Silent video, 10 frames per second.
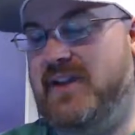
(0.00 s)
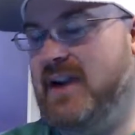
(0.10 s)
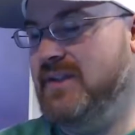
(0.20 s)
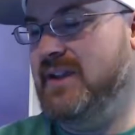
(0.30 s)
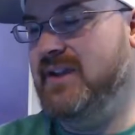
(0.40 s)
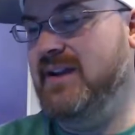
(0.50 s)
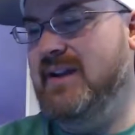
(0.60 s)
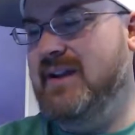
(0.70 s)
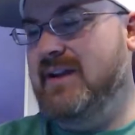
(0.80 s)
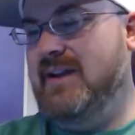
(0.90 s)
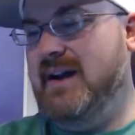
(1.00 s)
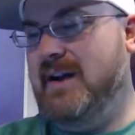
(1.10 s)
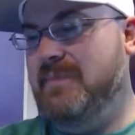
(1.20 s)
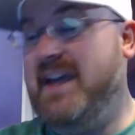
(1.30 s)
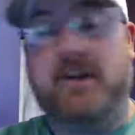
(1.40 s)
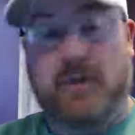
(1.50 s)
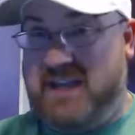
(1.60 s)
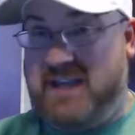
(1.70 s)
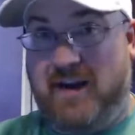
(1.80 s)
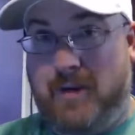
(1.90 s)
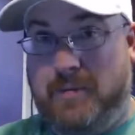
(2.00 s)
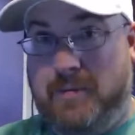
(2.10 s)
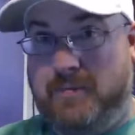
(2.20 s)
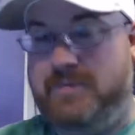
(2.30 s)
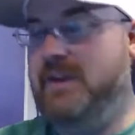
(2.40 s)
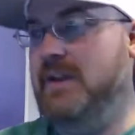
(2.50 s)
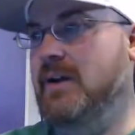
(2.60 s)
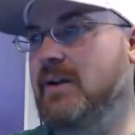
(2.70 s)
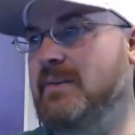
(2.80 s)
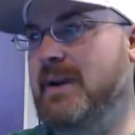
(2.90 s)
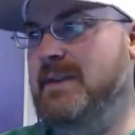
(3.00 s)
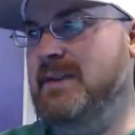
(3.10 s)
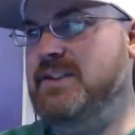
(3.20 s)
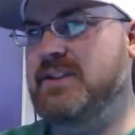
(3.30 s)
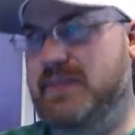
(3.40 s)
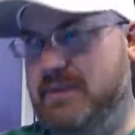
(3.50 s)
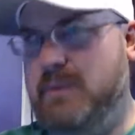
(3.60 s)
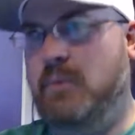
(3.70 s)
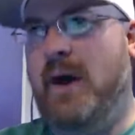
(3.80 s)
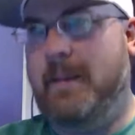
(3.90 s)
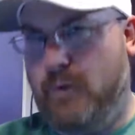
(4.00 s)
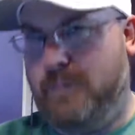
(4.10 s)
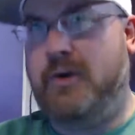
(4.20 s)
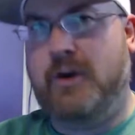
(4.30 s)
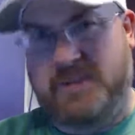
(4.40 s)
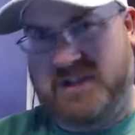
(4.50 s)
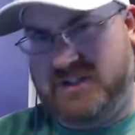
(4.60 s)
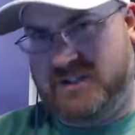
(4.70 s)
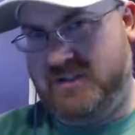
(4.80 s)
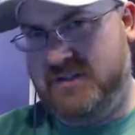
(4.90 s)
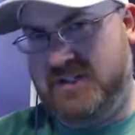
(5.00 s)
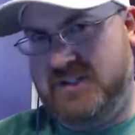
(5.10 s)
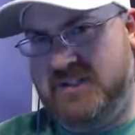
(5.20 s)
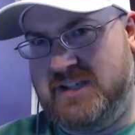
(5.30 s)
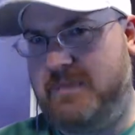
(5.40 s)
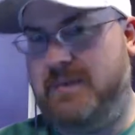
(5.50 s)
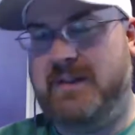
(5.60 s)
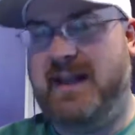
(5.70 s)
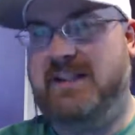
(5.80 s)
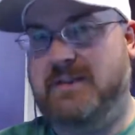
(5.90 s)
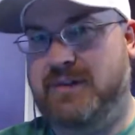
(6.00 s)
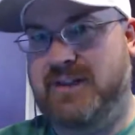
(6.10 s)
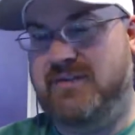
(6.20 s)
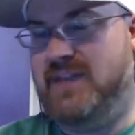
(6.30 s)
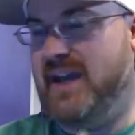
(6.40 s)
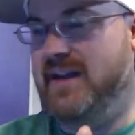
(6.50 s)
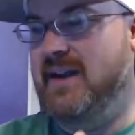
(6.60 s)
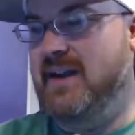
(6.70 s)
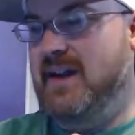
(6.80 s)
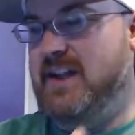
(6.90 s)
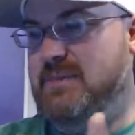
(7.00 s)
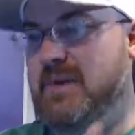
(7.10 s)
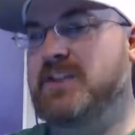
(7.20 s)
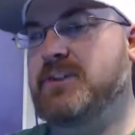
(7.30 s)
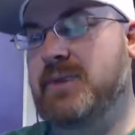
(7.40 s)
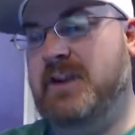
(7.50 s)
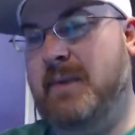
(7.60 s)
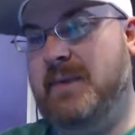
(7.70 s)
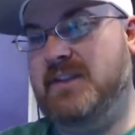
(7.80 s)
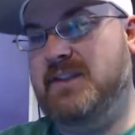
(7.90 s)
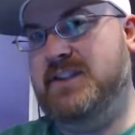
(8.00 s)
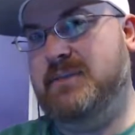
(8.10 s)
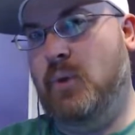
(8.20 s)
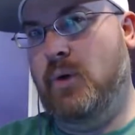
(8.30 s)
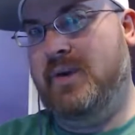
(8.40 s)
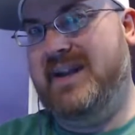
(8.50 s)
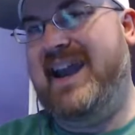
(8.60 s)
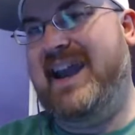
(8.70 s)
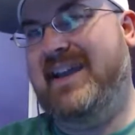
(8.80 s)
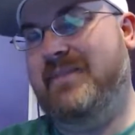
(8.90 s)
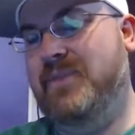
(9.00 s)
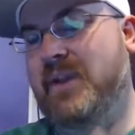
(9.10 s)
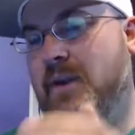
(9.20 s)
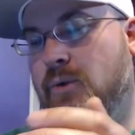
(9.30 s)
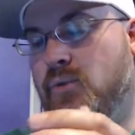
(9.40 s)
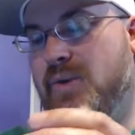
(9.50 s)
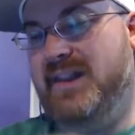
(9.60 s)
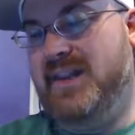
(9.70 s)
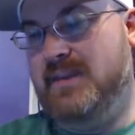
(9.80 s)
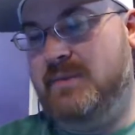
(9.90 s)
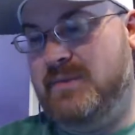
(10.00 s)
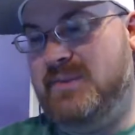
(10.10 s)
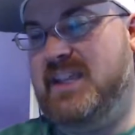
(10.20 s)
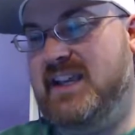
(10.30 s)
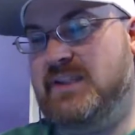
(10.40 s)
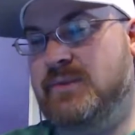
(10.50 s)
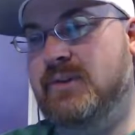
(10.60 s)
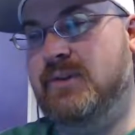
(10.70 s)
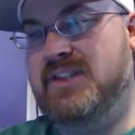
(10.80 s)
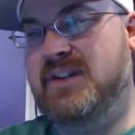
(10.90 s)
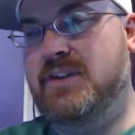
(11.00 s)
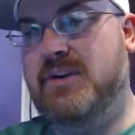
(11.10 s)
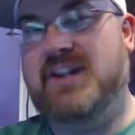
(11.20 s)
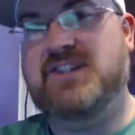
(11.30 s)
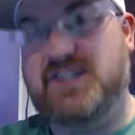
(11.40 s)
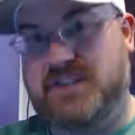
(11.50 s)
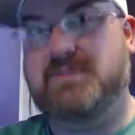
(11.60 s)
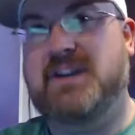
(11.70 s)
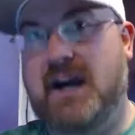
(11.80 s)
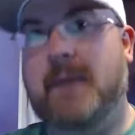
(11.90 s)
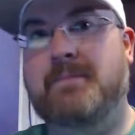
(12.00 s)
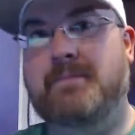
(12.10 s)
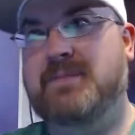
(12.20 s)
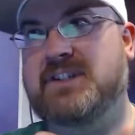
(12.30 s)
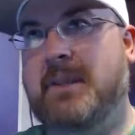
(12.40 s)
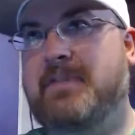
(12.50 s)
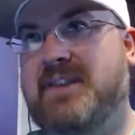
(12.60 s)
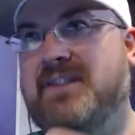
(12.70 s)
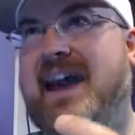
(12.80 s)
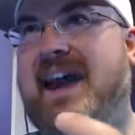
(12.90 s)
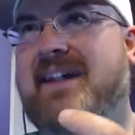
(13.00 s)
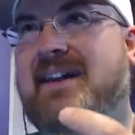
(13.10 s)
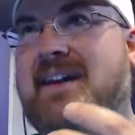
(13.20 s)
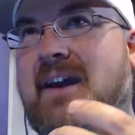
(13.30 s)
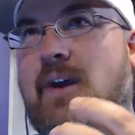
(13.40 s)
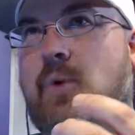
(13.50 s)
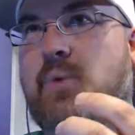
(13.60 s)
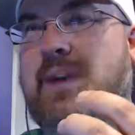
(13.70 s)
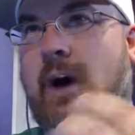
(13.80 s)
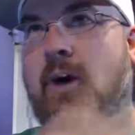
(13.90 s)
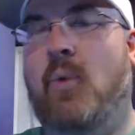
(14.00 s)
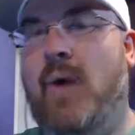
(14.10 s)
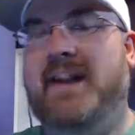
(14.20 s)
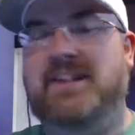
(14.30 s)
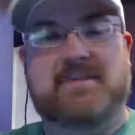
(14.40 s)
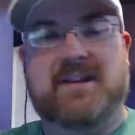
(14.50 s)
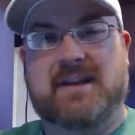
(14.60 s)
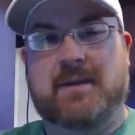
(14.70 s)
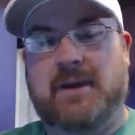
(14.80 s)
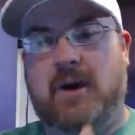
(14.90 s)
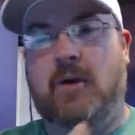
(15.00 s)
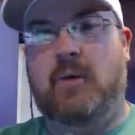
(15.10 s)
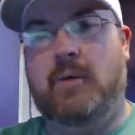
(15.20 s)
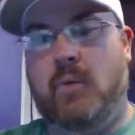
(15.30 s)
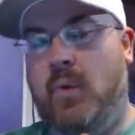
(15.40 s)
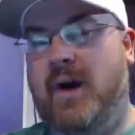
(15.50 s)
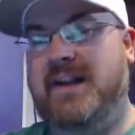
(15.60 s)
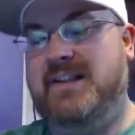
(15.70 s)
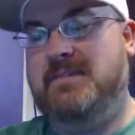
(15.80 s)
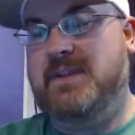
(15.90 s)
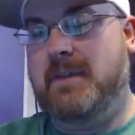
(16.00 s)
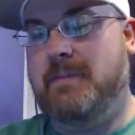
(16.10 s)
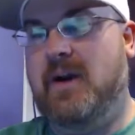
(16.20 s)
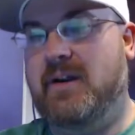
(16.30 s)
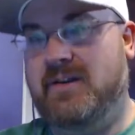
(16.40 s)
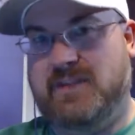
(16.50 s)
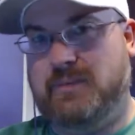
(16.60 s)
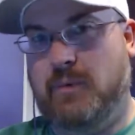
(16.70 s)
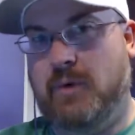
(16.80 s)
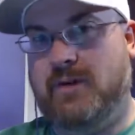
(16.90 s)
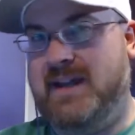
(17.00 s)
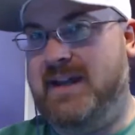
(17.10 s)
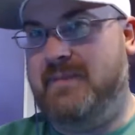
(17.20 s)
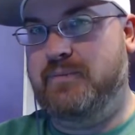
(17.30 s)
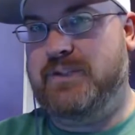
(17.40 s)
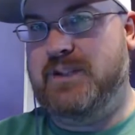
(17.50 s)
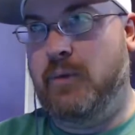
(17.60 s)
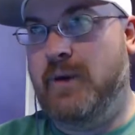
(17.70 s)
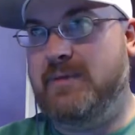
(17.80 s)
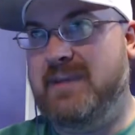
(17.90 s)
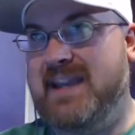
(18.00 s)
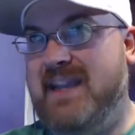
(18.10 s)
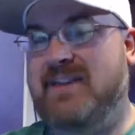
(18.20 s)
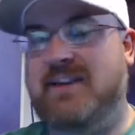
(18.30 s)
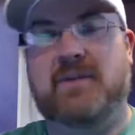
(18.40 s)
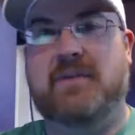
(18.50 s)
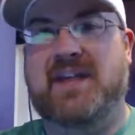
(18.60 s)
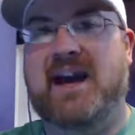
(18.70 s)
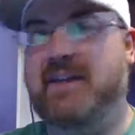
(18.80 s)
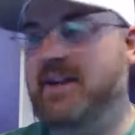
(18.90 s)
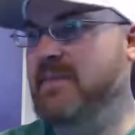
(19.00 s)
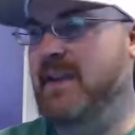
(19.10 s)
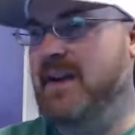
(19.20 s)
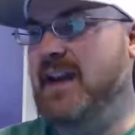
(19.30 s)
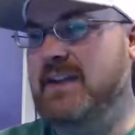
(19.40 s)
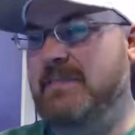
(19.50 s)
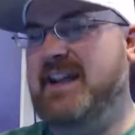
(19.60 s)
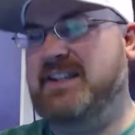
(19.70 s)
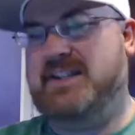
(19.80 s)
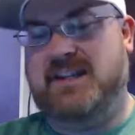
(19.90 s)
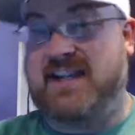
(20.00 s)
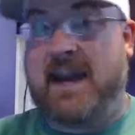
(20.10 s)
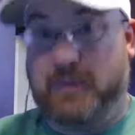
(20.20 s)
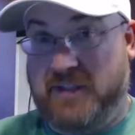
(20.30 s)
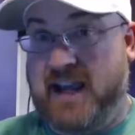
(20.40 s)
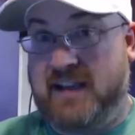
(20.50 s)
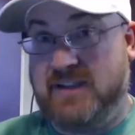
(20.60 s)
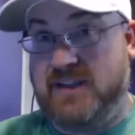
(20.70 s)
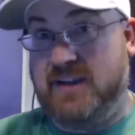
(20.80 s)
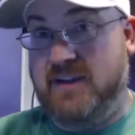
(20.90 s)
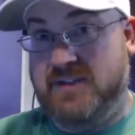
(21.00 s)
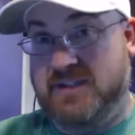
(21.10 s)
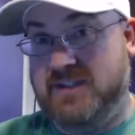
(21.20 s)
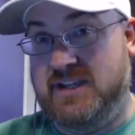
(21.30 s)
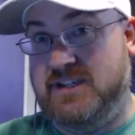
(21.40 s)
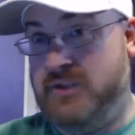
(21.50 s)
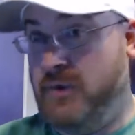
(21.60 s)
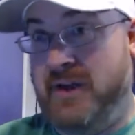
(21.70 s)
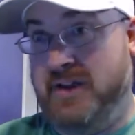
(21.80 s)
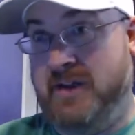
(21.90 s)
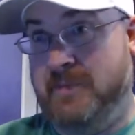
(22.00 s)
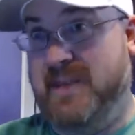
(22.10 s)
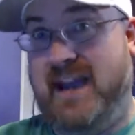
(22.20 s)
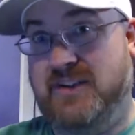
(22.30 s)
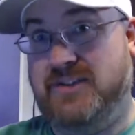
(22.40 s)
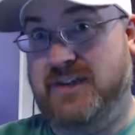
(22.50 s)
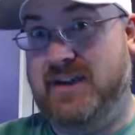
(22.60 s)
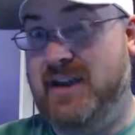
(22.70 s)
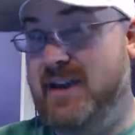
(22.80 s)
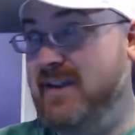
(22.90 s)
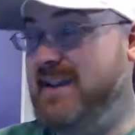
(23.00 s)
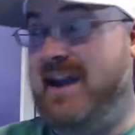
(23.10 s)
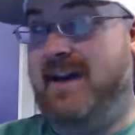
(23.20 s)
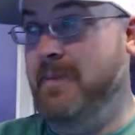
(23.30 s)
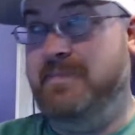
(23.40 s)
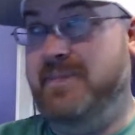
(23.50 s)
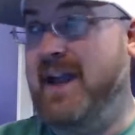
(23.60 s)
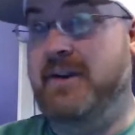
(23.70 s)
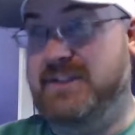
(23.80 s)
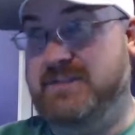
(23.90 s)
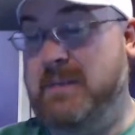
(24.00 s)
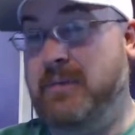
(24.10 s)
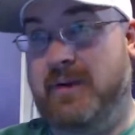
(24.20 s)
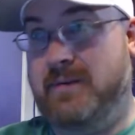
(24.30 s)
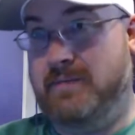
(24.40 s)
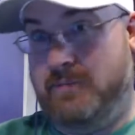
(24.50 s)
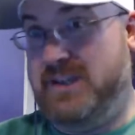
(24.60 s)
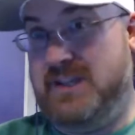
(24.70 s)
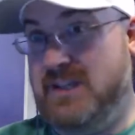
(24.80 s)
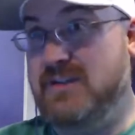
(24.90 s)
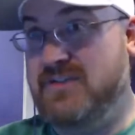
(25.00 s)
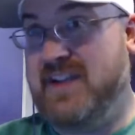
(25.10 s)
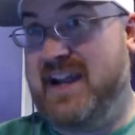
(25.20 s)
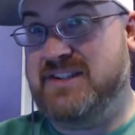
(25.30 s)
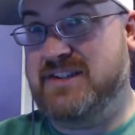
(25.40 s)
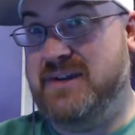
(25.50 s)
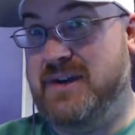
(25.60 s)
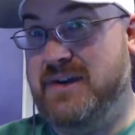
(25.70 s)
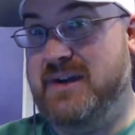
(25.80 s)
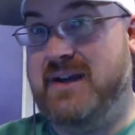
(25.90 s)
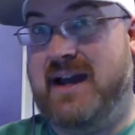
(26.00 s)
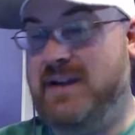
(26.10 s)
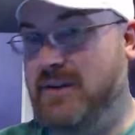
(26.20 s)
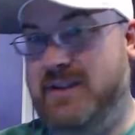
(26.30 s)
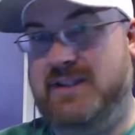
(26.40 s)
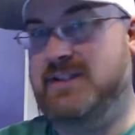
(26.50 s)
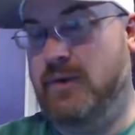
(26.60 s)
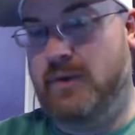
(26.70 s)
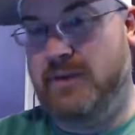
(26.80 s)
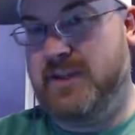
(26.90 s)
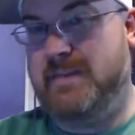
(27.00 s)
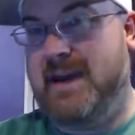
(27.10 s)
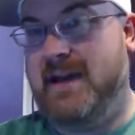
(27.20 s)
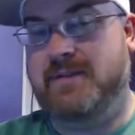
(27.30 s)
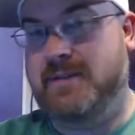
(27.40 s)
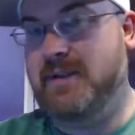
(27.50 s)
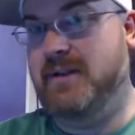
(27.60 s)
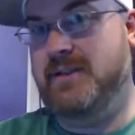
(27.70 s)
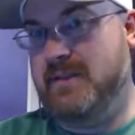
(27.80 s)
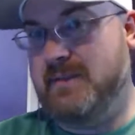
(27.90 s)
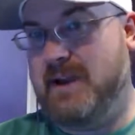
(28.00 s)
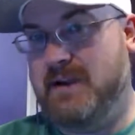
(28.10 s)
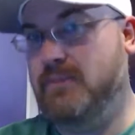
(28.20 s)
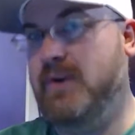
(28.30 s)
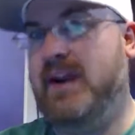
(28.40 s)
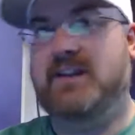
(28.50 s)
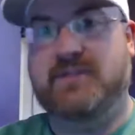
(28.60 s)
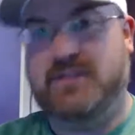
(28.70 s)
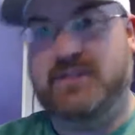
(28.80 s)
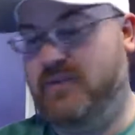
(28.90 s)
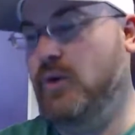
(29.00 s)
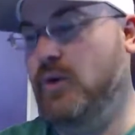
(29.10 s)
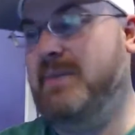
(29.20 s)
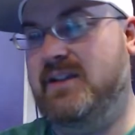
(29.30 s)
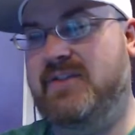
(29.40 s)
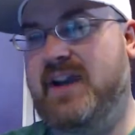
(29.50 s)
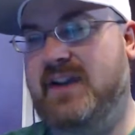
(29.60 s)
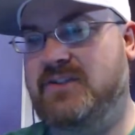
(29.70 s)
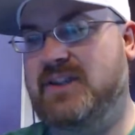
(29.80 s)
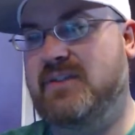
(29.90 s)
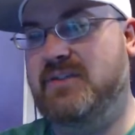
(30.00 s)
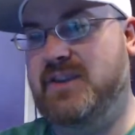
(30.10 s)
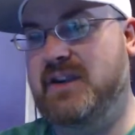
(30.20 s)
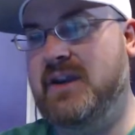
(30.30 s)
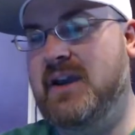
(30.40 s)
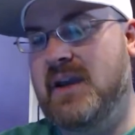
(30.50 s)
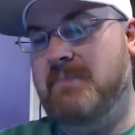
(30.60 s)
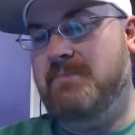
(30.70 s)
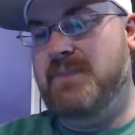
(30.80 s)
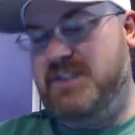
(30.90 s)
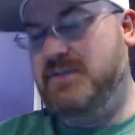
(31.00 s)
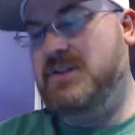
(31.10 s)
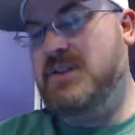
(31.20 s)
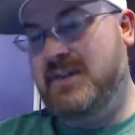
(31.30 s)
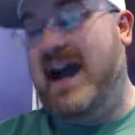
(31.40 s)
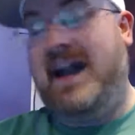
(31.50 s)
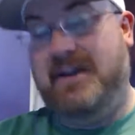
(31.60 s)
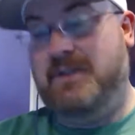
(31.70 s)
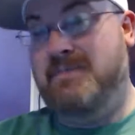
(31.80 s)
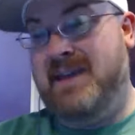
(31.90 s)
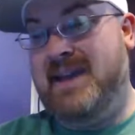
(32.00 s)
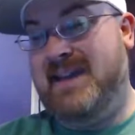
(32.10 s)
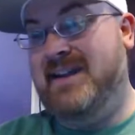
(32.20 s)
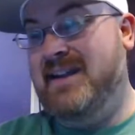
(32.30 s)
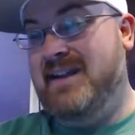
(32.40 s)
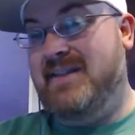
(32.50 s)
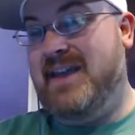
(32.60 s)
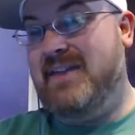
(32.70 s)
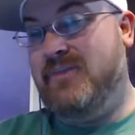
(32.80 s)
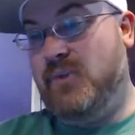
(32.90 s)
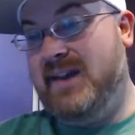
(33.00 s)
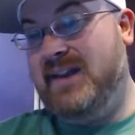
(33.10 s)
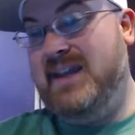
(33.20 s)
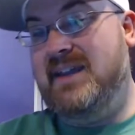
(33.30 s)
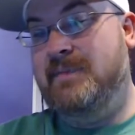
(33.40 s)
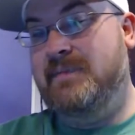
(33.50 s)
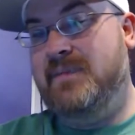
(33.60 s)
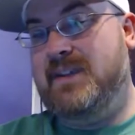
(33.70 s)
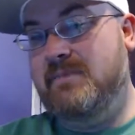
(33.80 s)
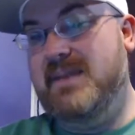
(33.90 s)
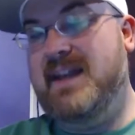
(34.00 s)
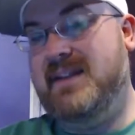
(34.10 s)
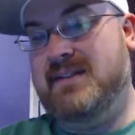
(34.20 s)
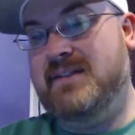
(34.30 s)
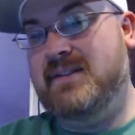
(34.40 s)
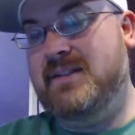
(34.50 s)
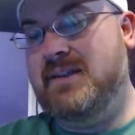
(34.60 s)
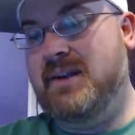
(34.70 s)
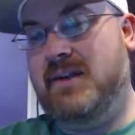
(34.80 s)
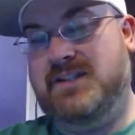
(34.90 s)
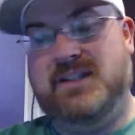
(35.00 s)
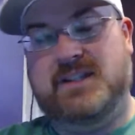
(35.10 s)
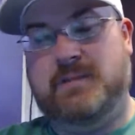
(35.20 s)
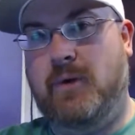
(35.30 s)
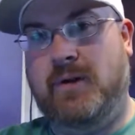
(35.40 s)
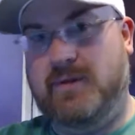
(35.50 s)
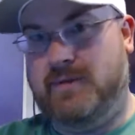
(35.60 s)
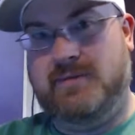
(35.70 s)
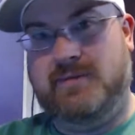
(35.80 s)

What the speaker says: out there. That can only help. I mean, certainly we want more permanent solutions. I mean, we would like to believe that a sponsor would come into the sport and really dig its roots into it and just become something that we all want it to be there. We all want it to be a part of the sport, and to the point that we can't think of it without it. I think the best example that I can think of is Toyota, actually. Now, I know people aren't really huge fans of Toyota. I know that's the whole thing about, the American brands versus the foreign manufacturers and everything. But you got to admit they've really committed, to the sport,